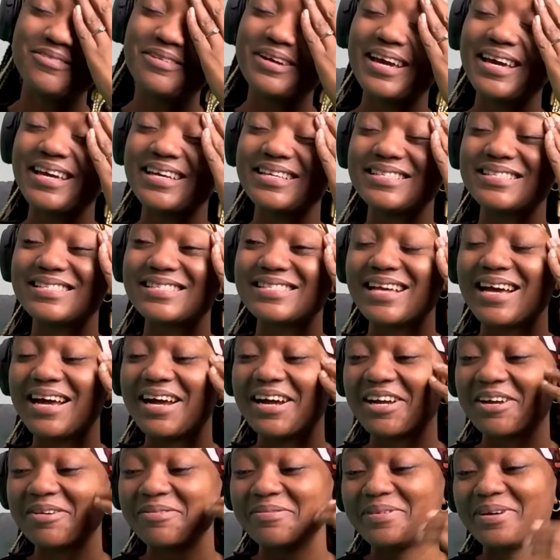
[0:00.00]
the way he
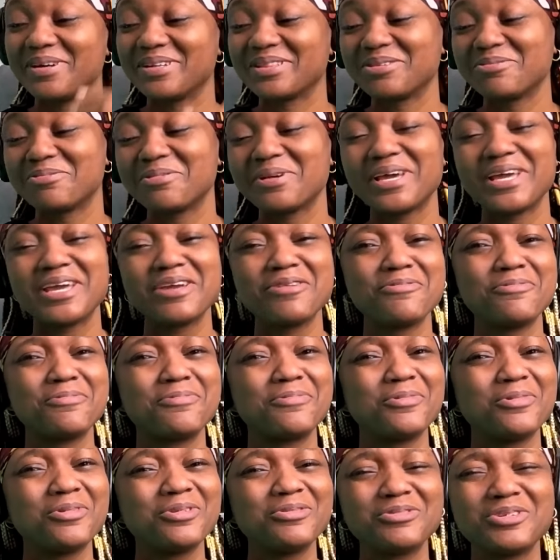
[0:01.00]
sang about, the way he
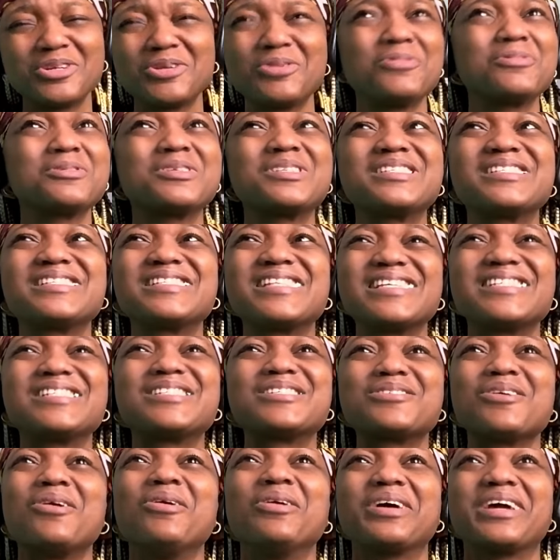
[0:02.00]
wrote, this
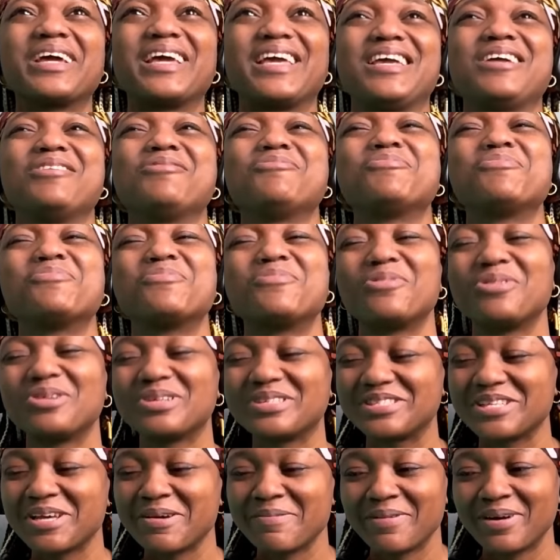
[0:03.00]
song he
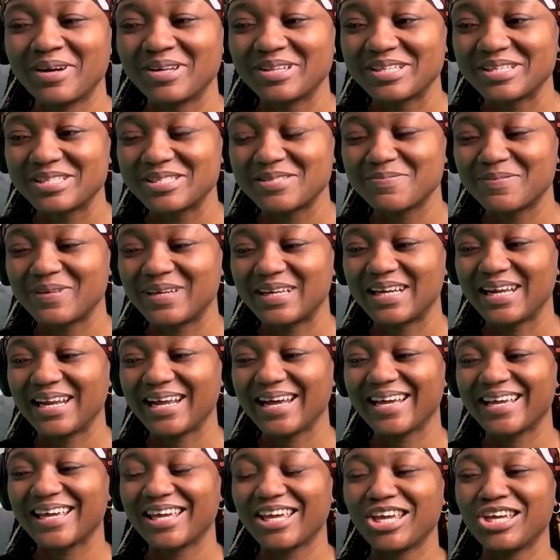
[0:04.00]
wrote about this man,
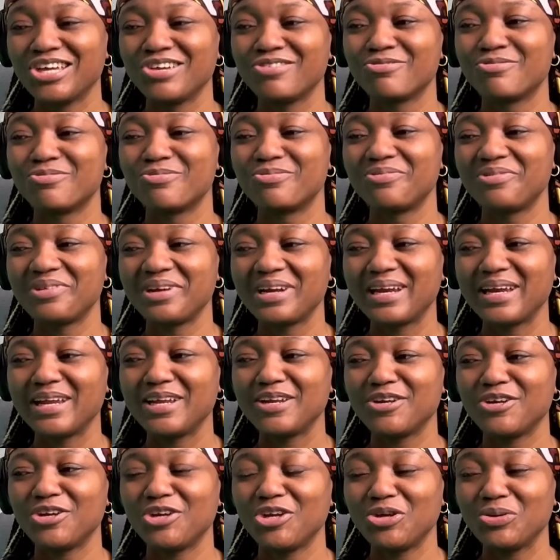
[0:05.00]
like he
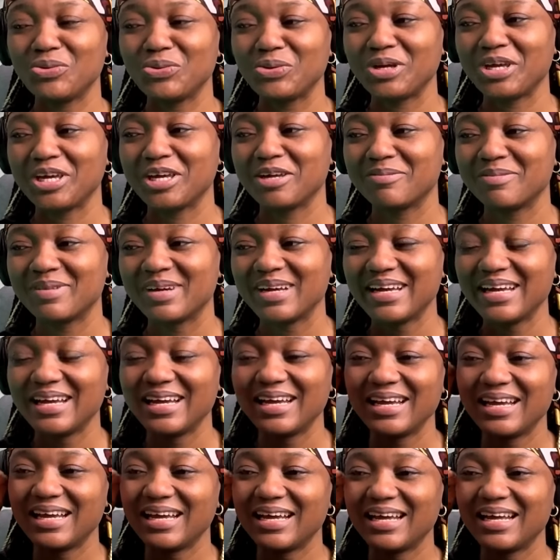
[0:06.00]
really knew him.
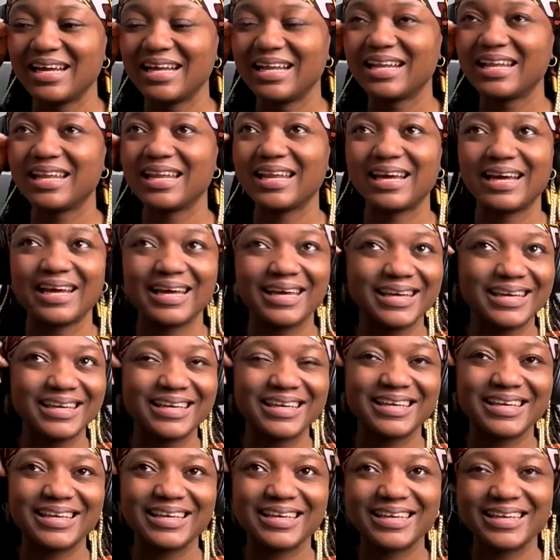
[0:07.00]

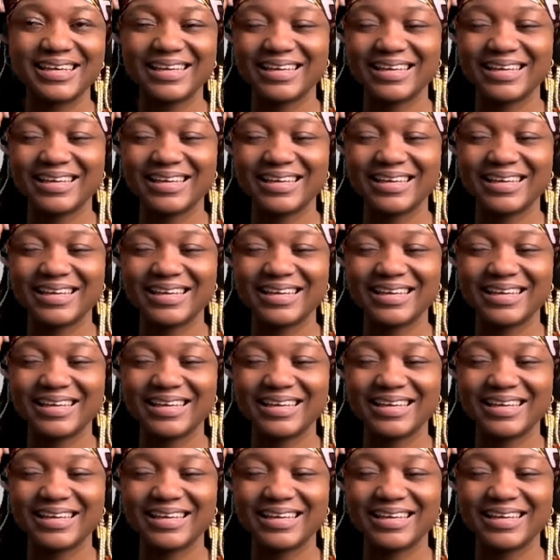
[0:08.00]
Like